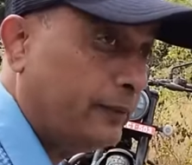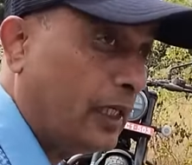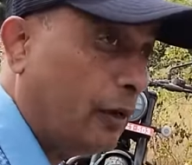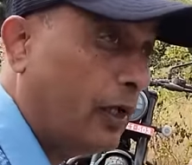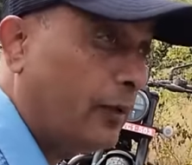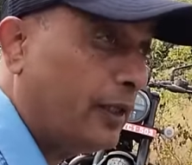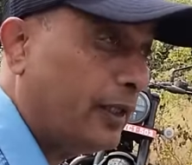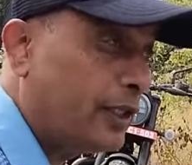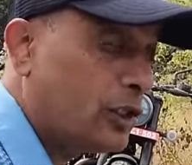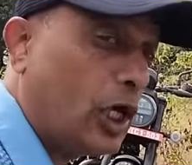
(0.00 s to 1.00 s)
However, it
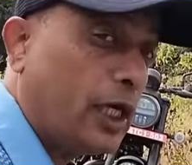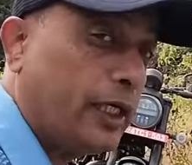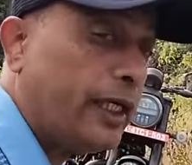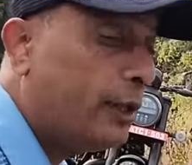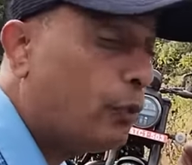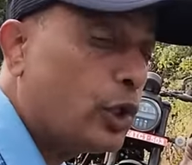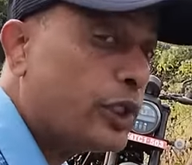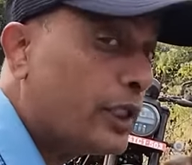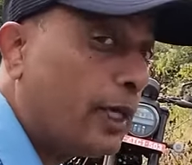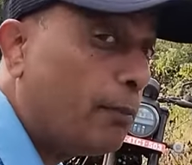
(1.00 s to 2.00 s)
is not an
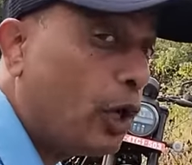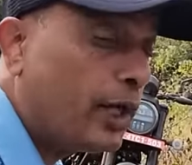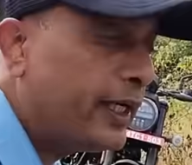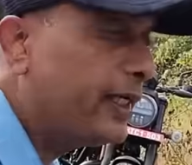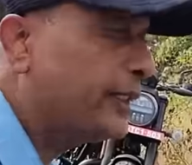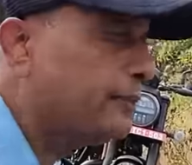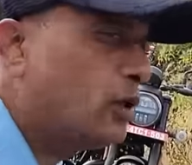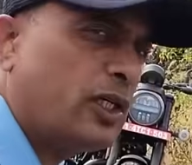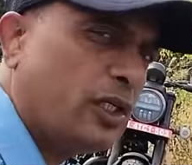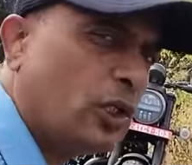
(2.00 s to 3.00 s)
emotional bonding,
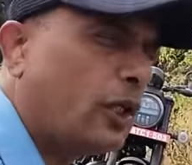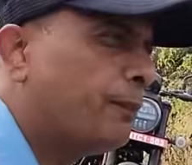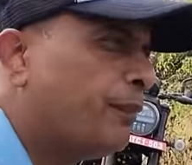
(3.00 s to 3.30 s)
not at all.